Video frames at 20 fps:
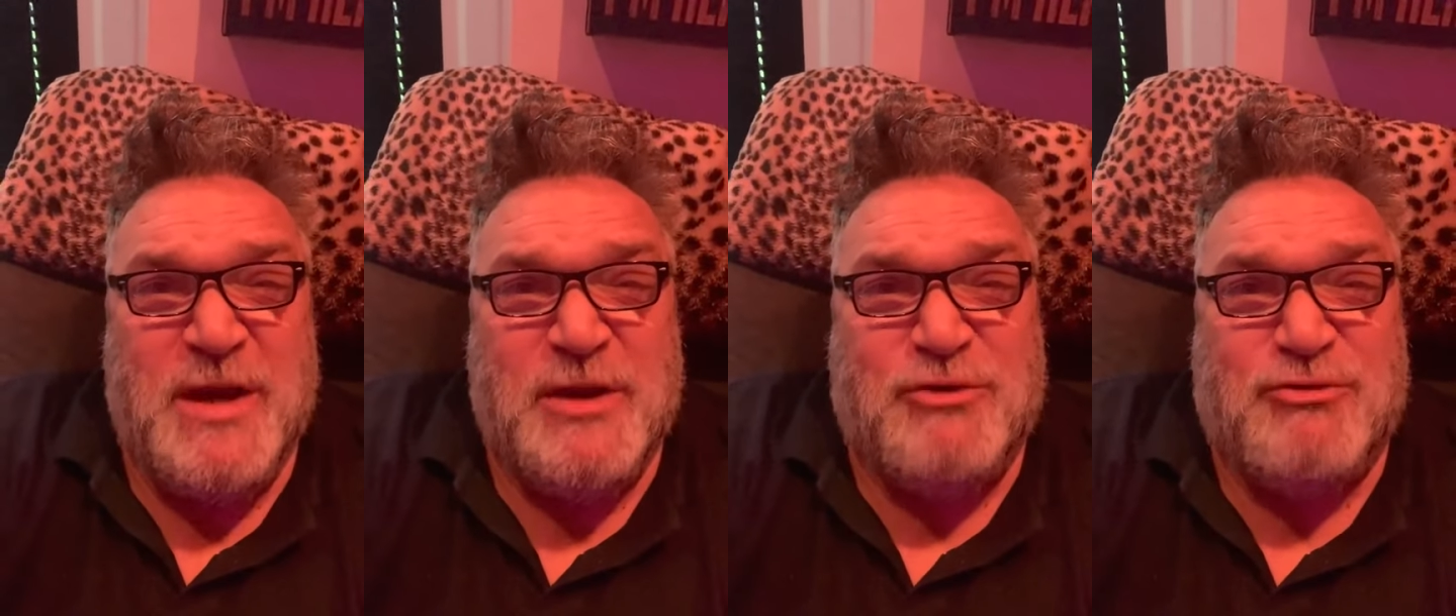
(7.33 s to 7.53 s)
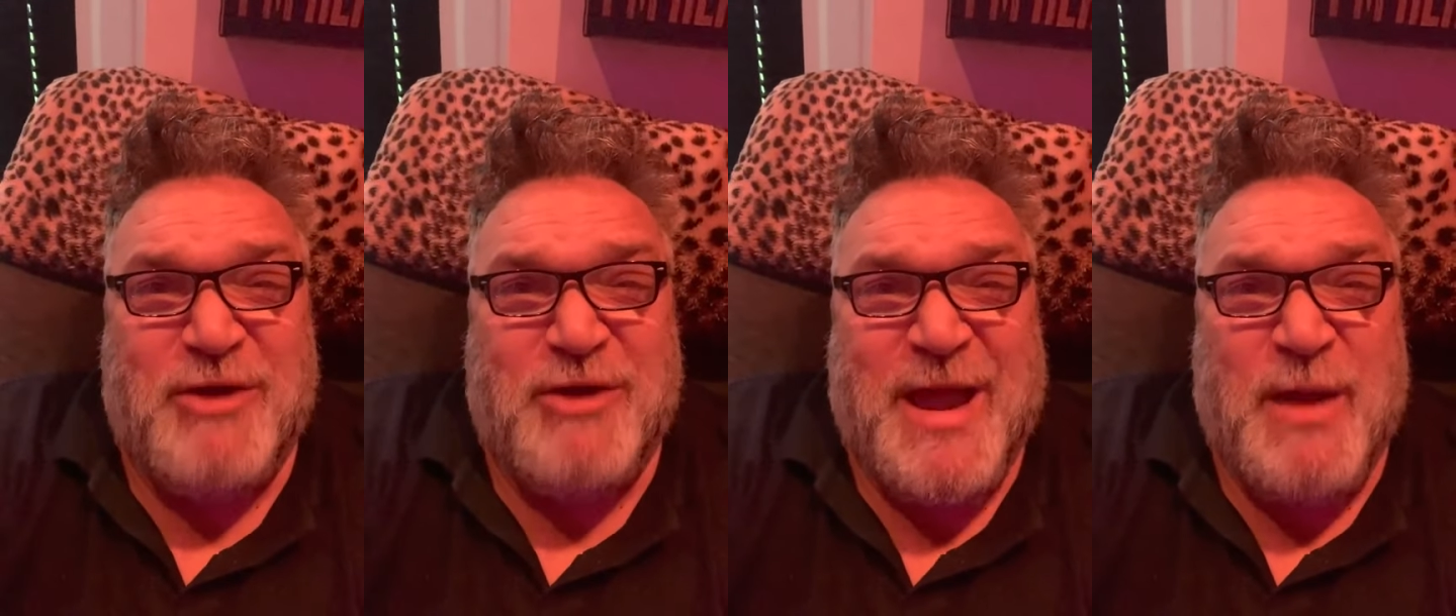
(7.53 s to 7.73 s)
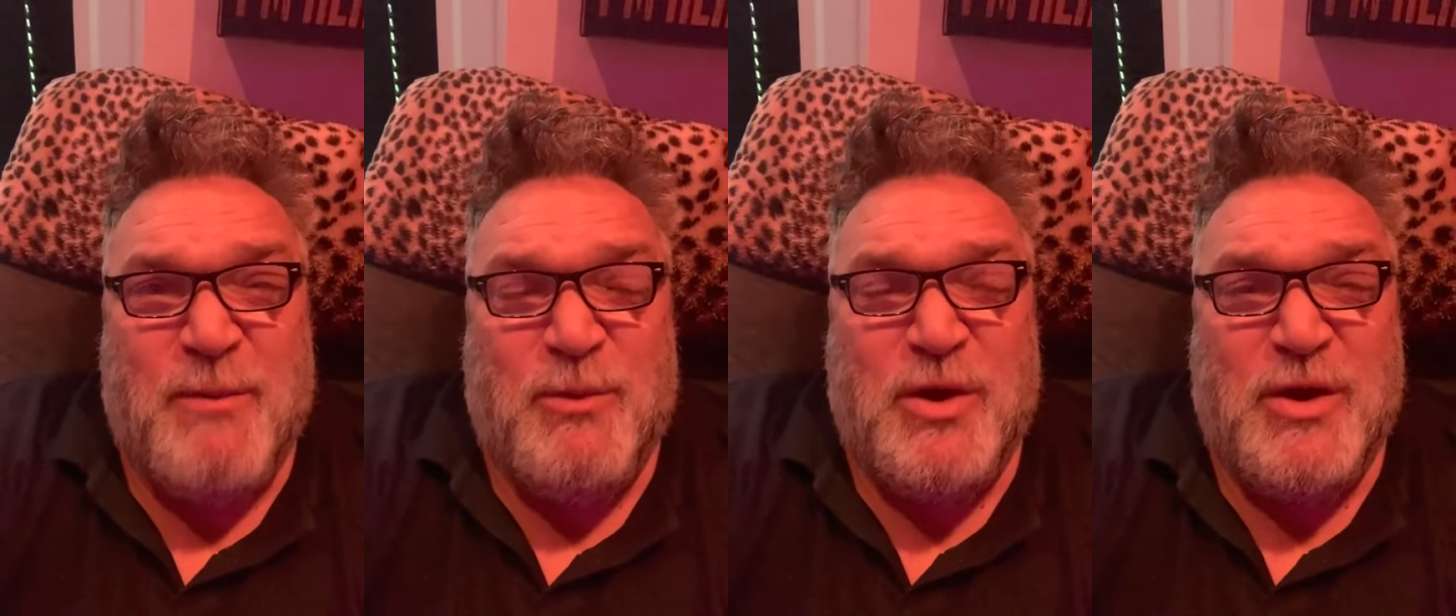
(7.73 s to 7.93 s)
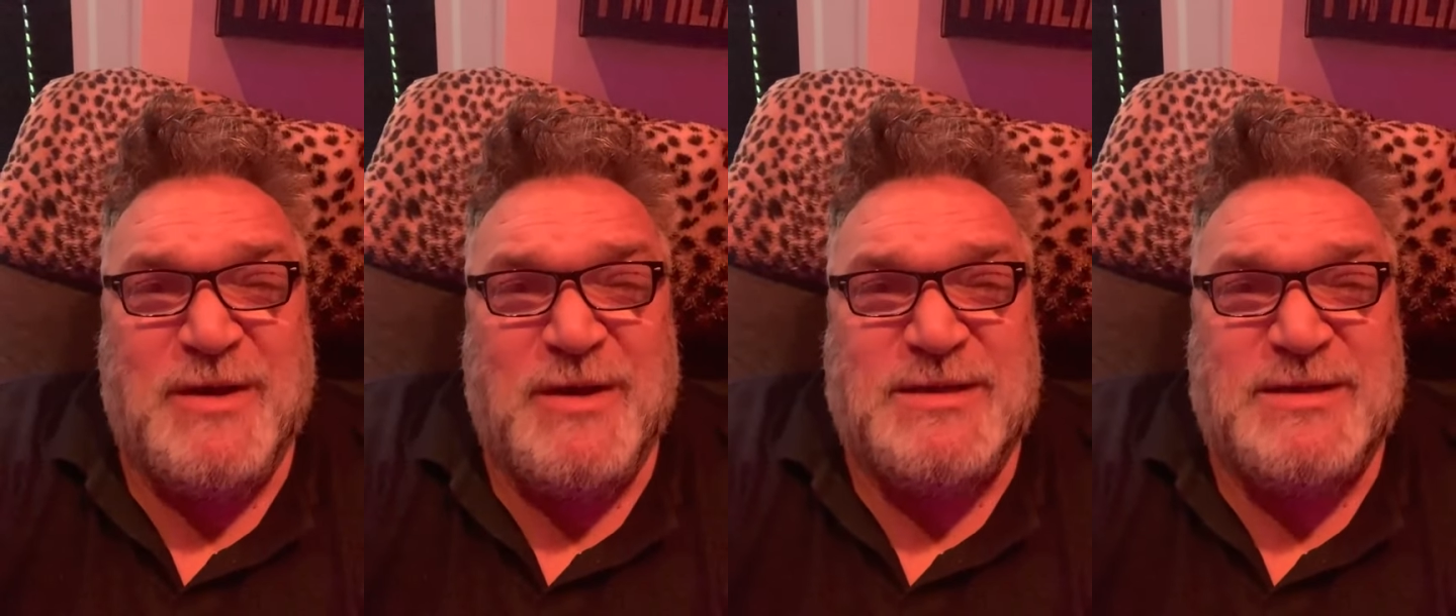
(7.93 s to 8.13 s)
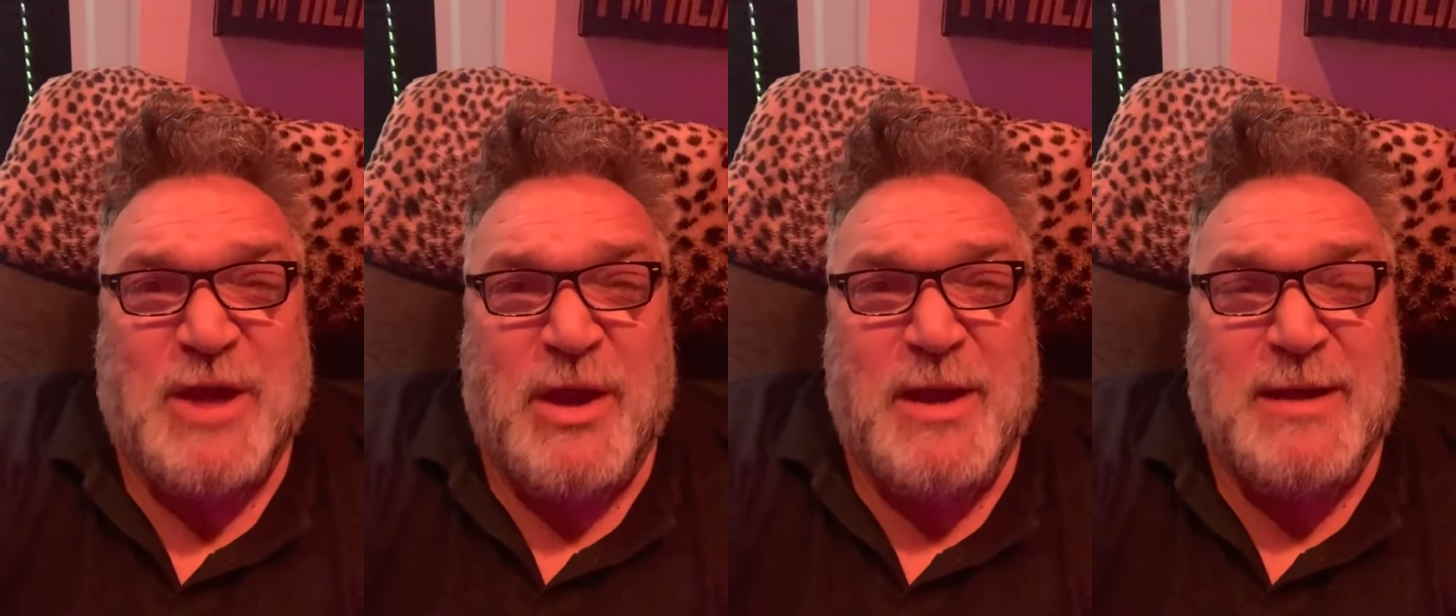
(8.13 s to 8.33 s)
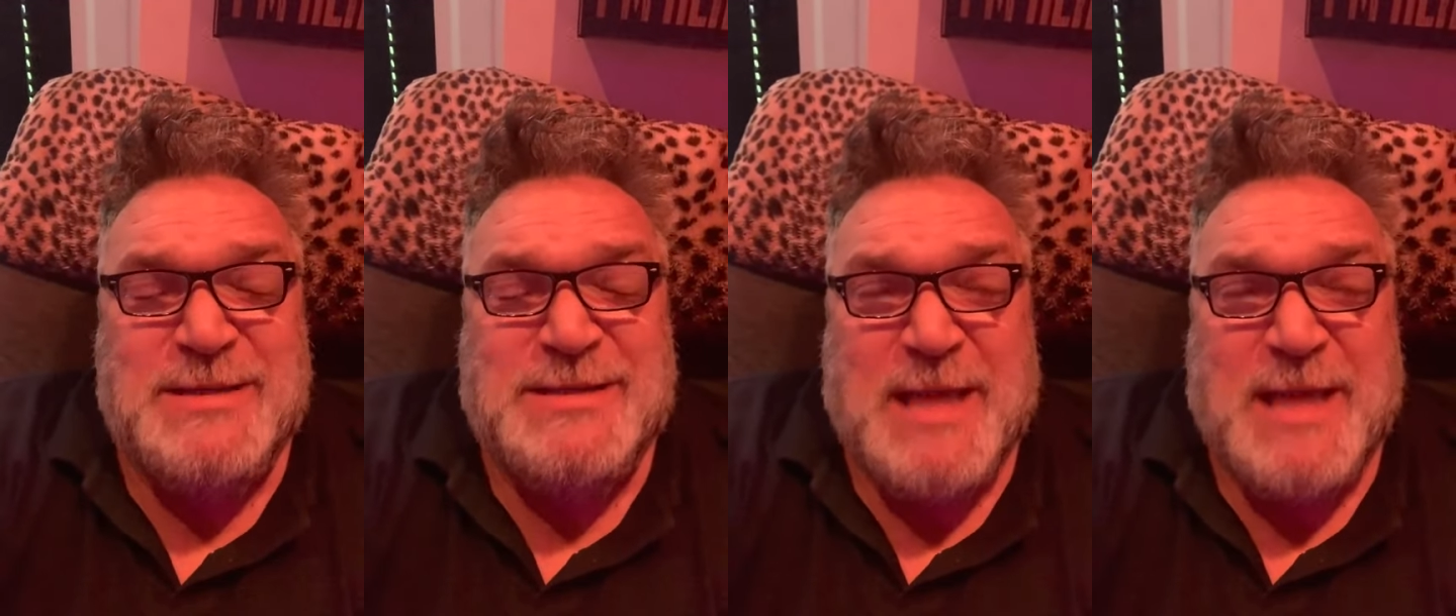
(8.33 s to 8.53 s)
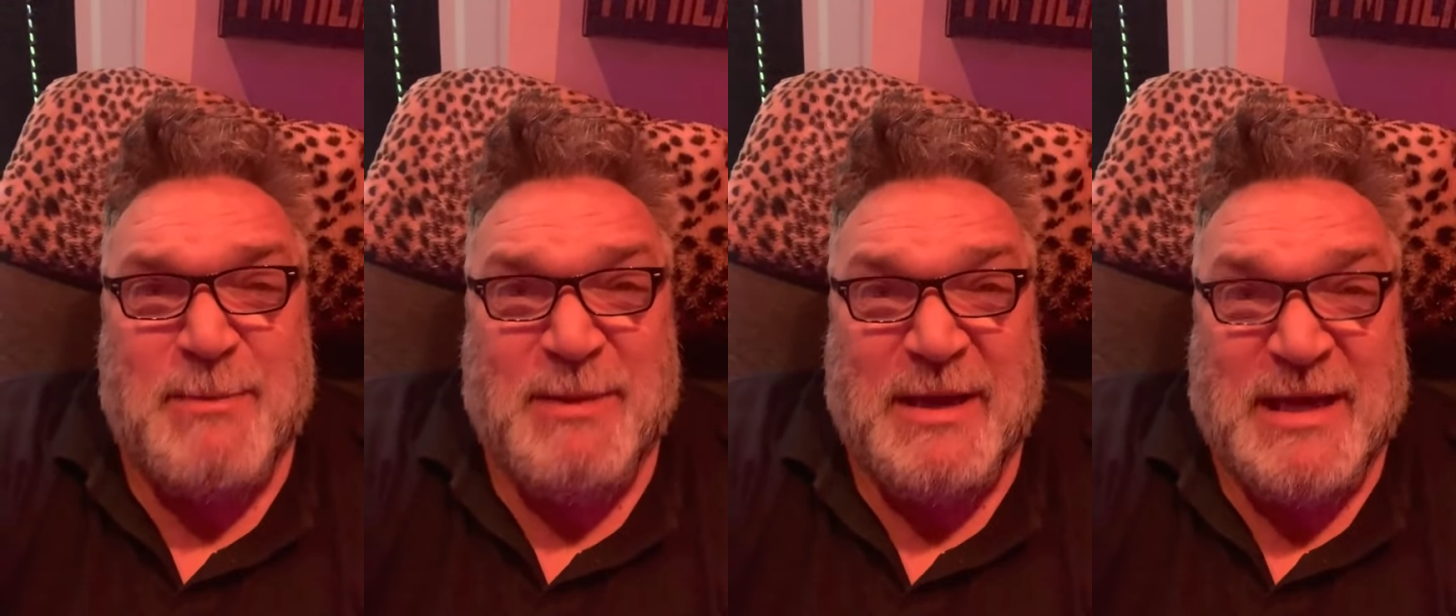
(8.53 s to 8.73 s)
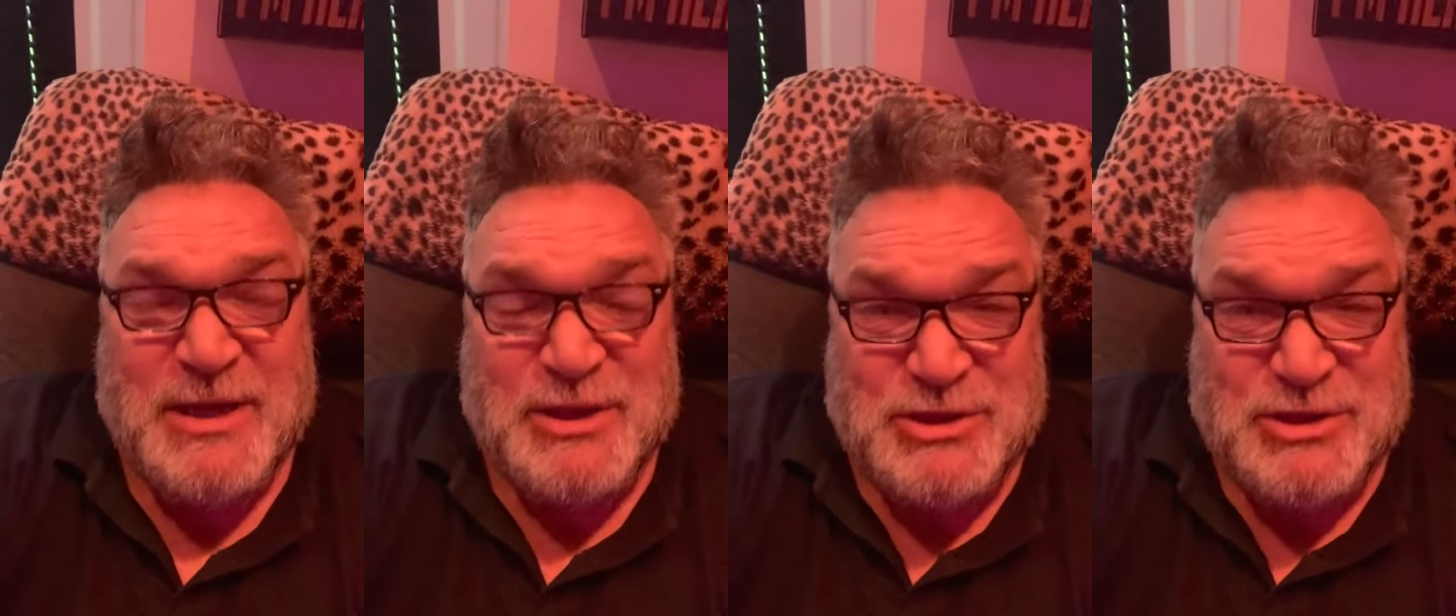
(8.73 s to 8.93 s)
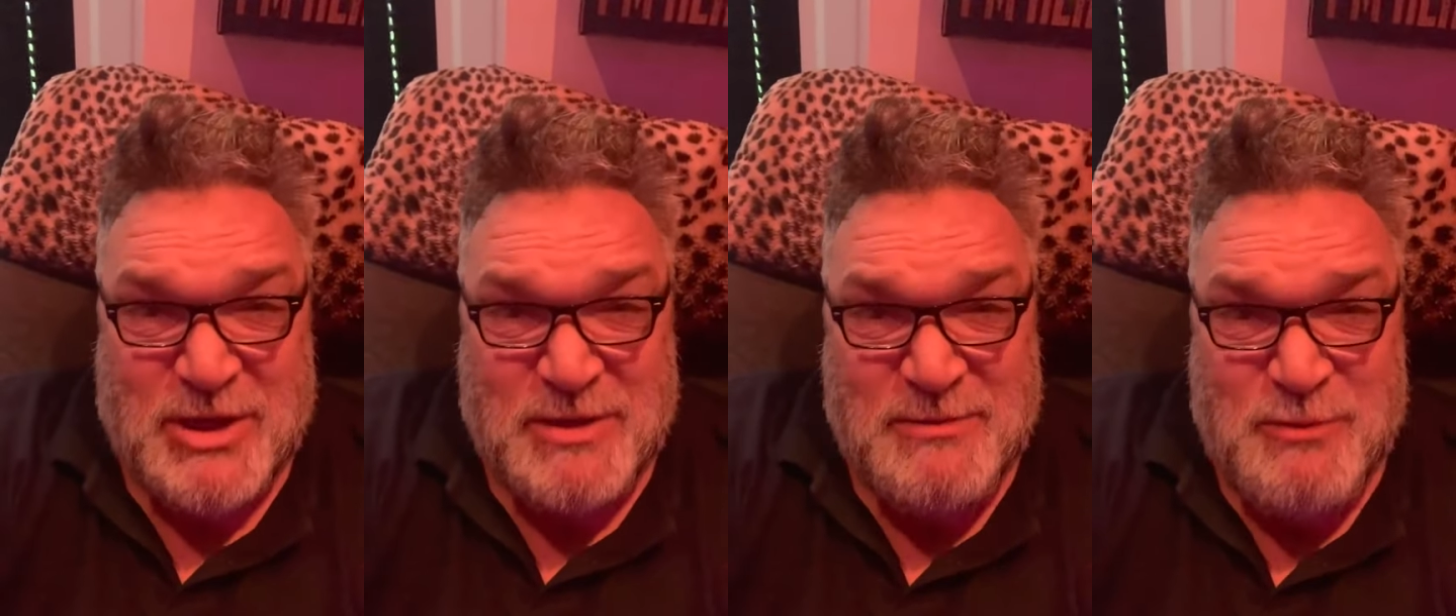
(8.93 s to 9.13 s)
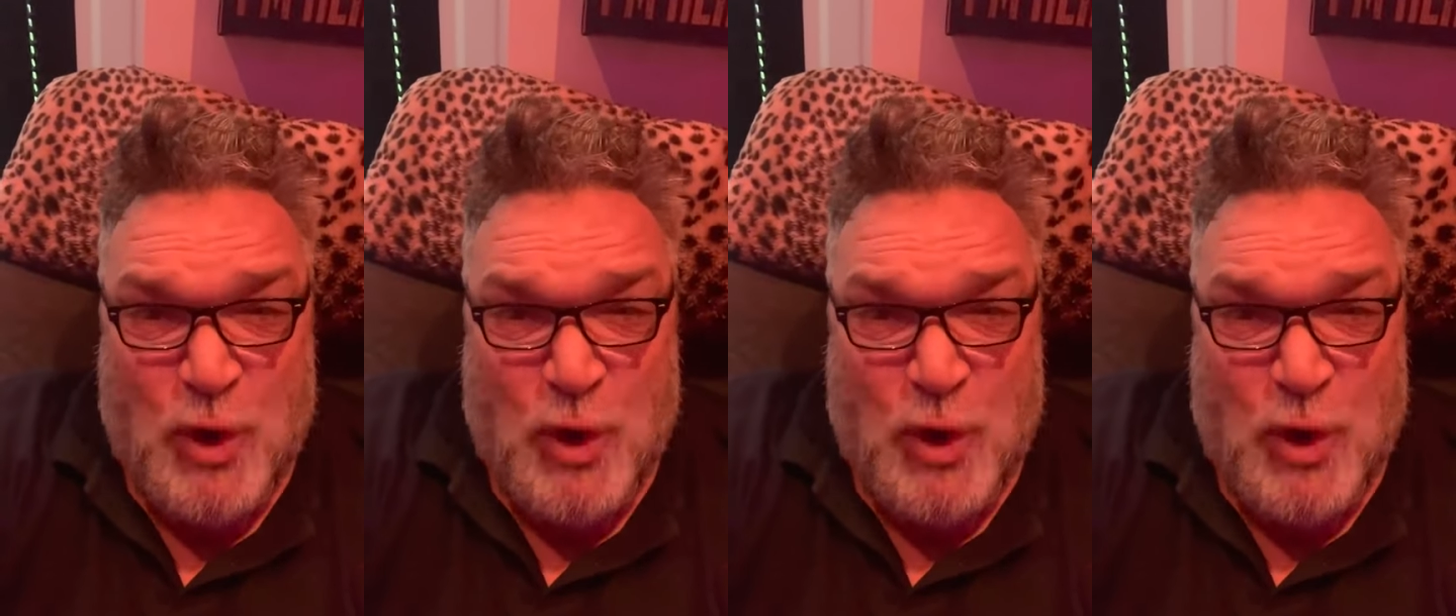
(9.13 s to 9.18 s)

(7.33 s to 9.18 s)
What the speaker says: groundwork demolition,